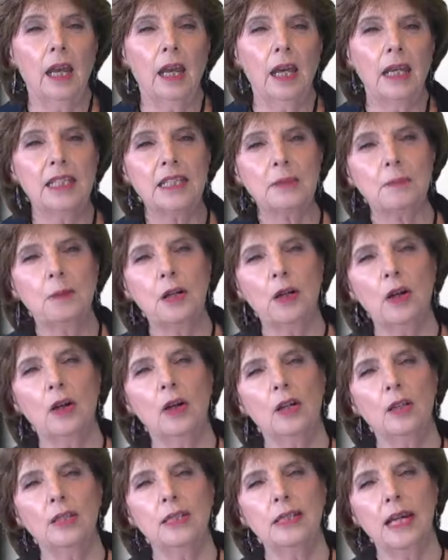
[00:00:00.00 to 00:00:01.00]
It's
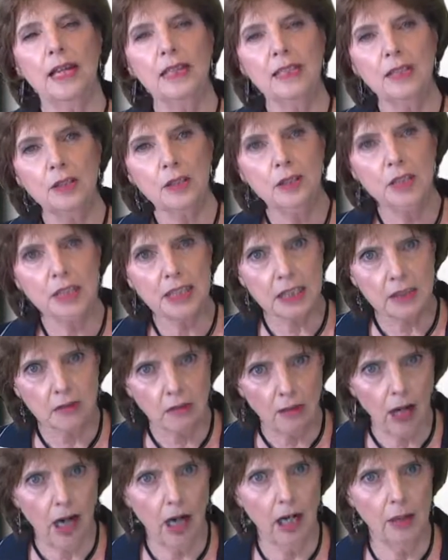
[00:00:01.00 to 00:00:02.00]
because as you
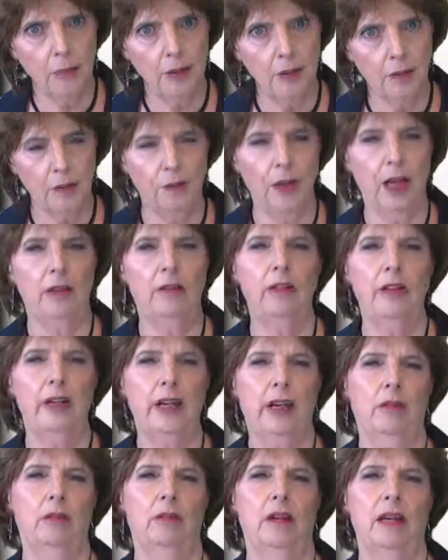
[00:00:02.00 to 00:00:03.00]
describe the
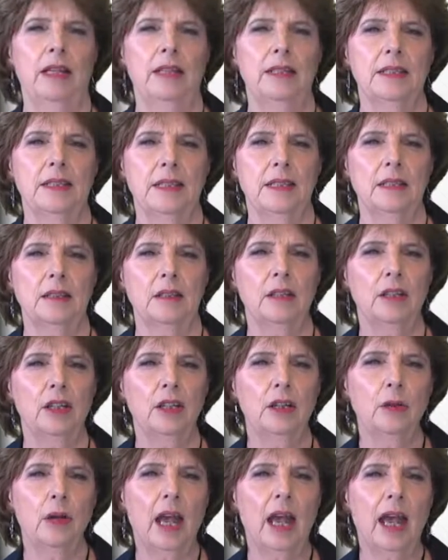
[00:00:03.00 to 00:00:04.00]
farrowing crates,
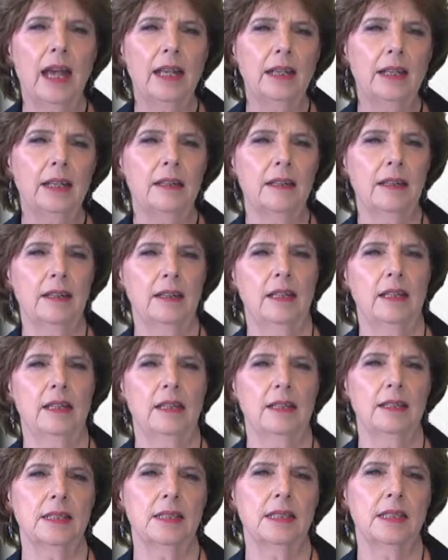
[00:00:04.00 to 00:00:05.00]
you add in
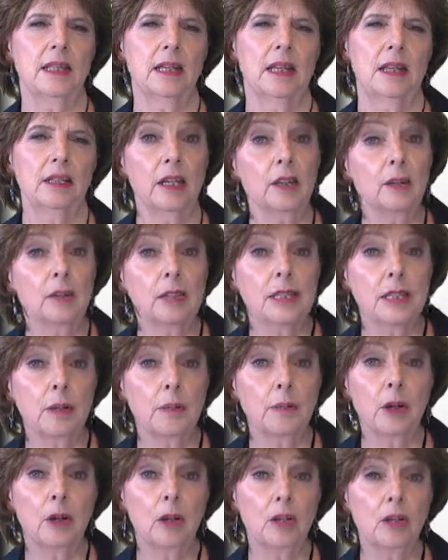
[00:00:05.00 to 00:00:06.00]
things that your
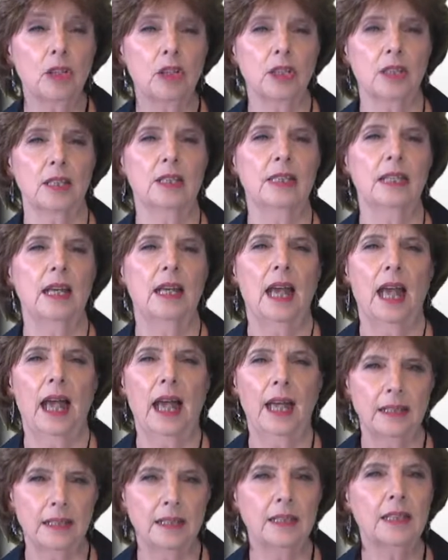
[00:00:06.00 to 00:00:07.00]
subconscious
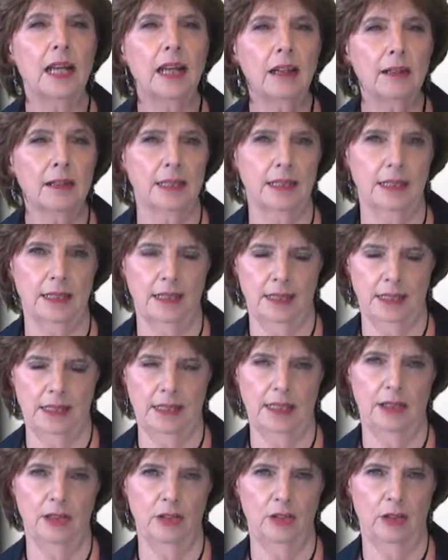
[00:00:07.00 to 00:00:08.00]
hadn't announced
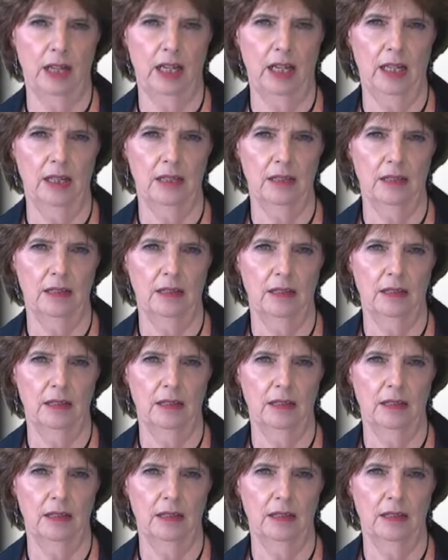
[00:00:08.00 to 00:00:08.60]
inside your head.